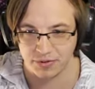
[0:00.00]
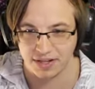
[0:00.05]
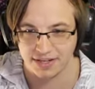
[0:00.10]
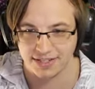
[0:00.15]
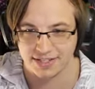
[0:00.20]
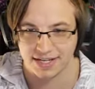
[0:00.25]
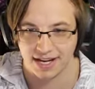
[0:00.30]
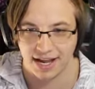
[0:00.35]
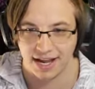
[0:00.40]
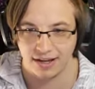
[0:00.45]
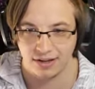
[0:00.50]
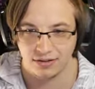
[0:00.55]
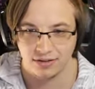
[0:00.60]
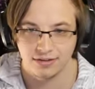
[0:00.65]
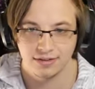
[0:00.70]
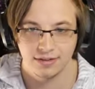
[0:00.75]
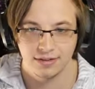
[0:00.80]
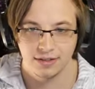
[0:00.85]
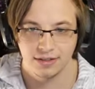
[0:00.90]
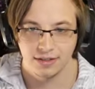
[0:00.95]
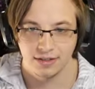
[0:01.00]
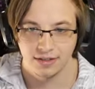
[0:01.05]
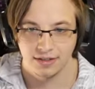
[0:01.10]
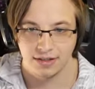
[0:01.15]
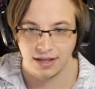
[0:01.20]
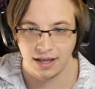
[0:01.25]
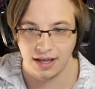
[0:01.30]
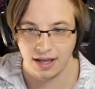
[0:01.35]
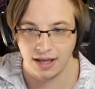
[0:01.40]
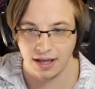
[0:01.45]
style.
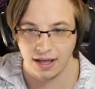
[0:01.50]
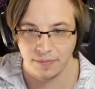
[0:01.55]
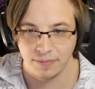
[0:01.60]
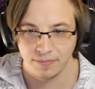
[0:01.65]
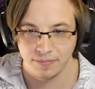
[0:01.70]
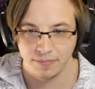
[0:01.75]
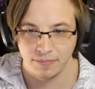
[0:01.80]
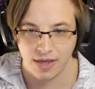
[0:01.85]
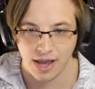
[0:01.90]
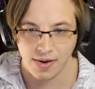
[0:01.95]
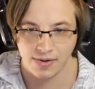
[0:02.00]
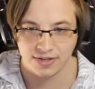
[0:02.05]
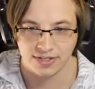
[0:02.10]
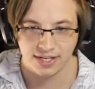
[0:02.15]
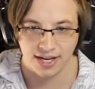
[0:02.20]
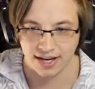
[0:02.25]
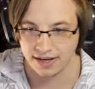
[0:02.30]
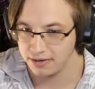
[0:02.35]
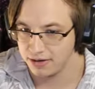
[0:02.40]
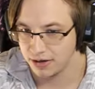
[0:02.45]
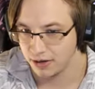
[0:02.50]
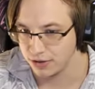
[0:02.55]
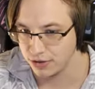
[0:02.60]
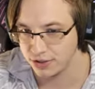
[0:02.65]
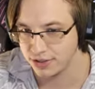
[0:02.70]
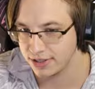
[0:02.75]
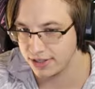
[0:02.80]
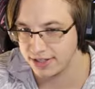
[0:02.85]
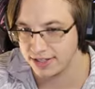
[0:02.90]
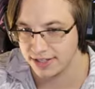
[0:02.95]
Um, I would say, you know,
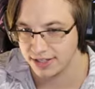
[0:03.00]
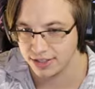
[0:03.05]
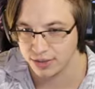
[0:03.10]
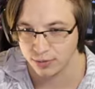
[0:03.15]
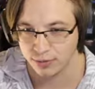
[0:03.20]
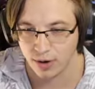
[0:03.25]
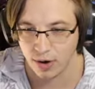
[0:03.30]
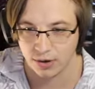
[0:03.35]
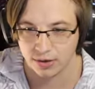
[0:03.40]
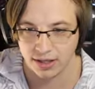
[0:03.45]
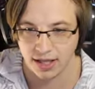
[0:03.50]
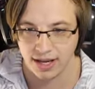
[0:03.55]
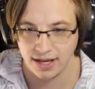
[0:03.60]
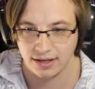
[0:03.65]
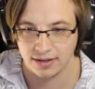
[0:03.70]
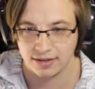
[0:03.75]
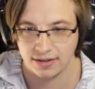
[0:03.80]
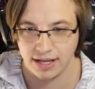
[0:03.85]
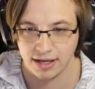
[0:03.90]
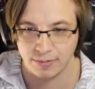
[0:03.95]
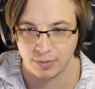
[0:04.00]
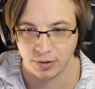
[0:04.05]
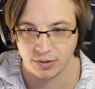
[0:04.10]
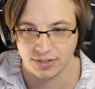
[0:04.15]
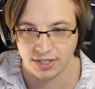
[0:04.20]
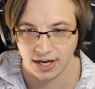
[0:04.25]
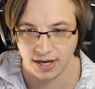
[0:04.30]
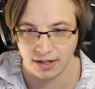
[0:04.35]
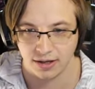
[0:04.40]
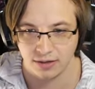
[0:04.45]
just it's, it's a roguelike, like
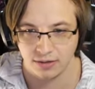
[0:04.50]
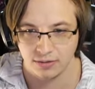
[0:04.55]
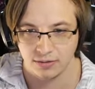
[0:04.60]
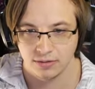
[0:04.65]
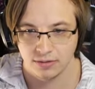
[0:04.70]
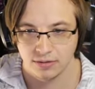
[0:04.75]
Brotato.